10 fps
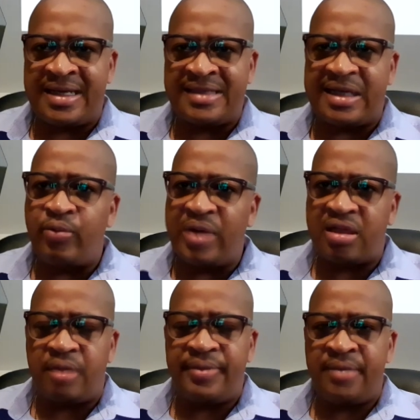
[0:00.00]
I
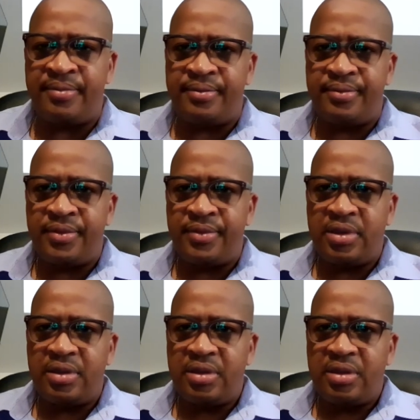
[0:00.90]
welcome him.
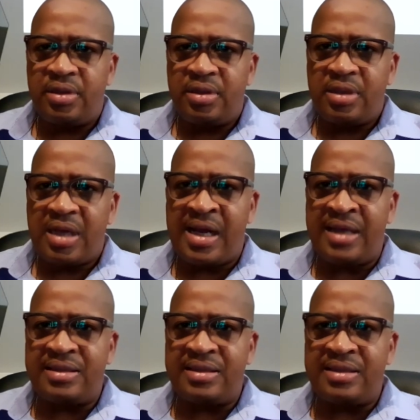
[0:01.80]

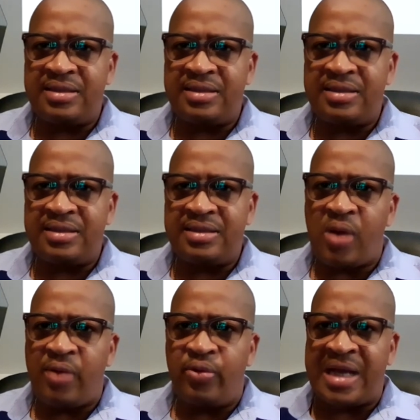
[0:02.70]
And, you know,
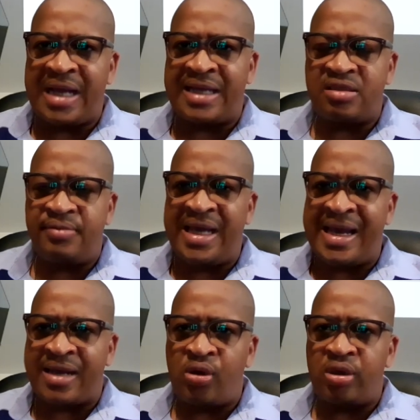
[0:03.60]
I would like it to be
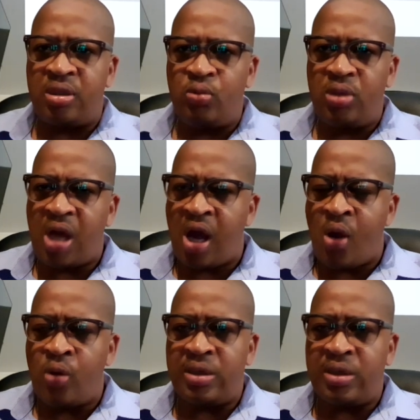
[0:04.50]
echoed
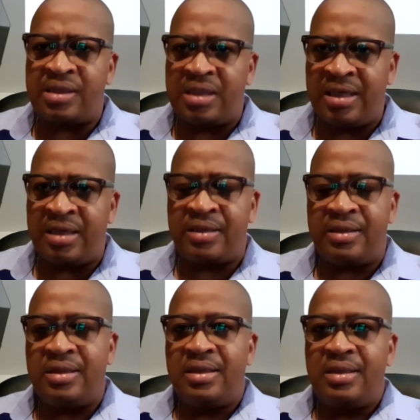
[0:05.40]
loud and clear
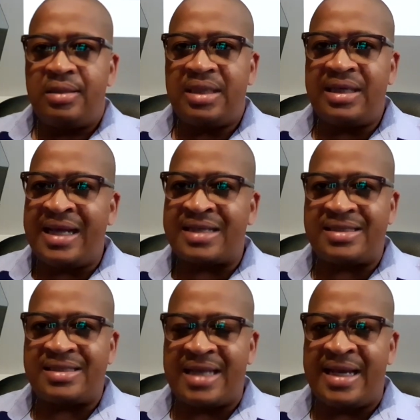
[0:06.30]
that
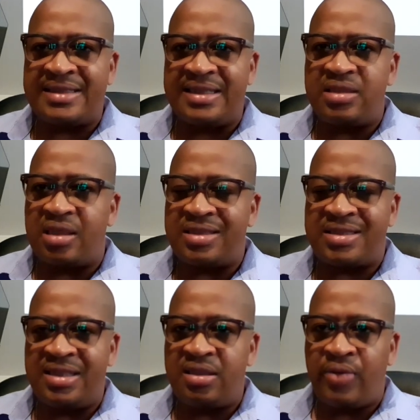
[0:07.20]
exercise is not a
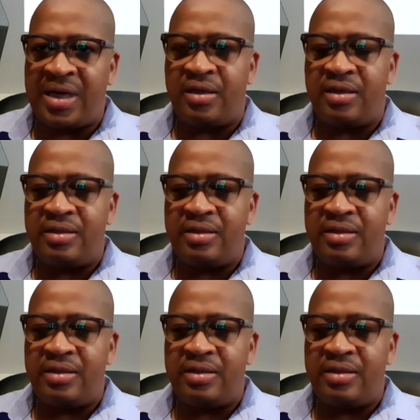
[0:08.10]
Cinderella.